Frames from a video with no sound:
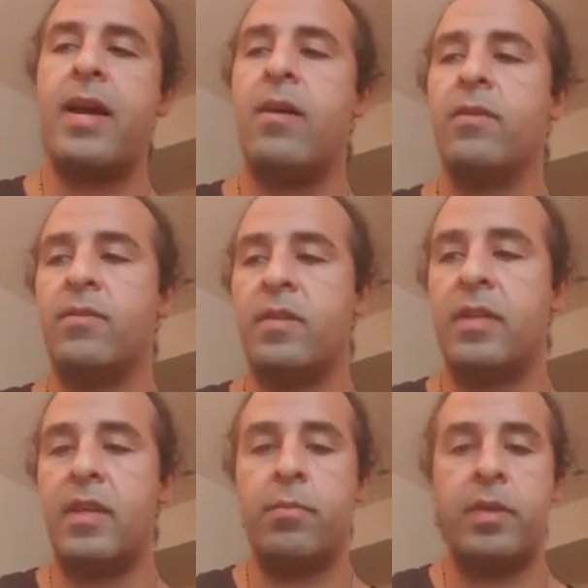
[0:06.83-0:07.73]
out of the
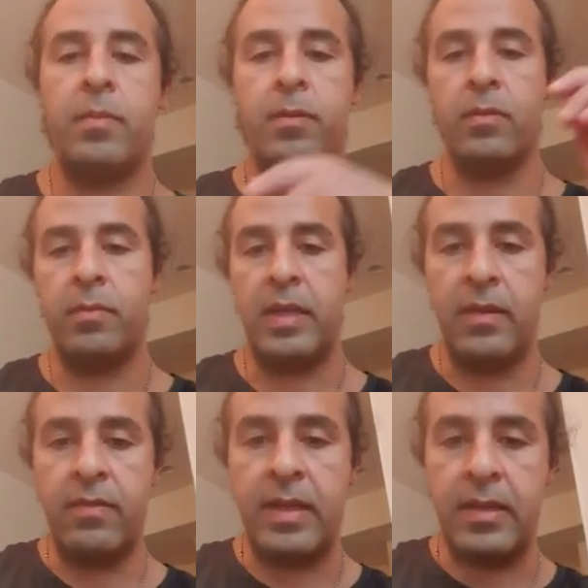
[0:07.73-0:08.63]
10 people
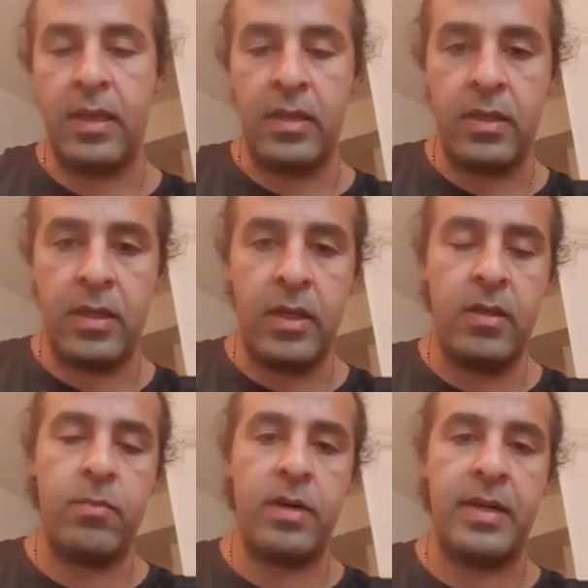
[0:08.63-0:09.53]
believe that it
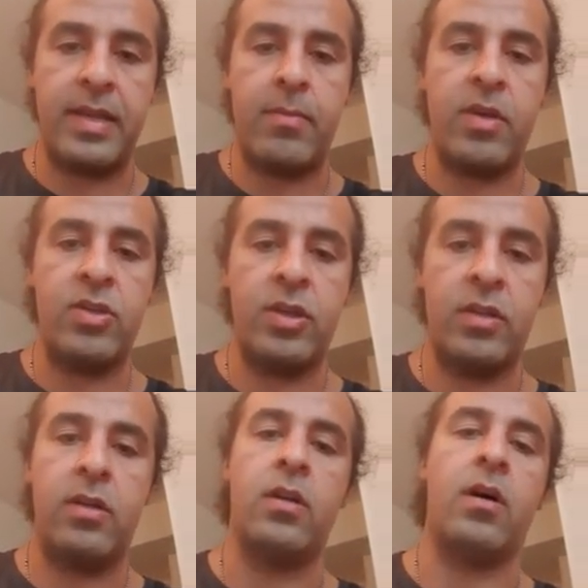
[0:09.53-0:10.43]
killed by
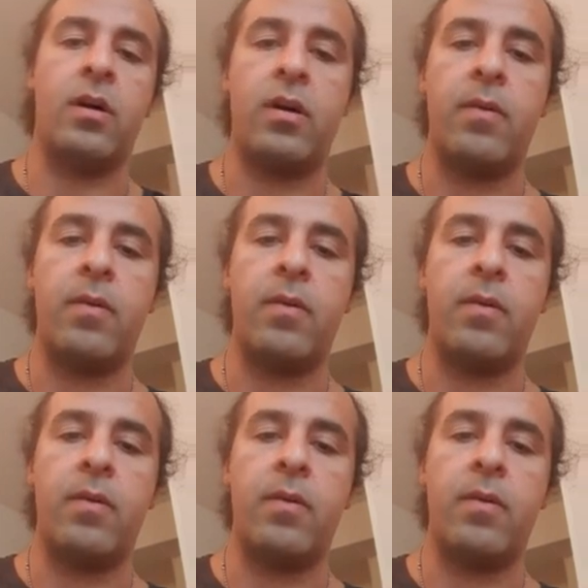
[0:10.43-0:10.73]
damaging the lung.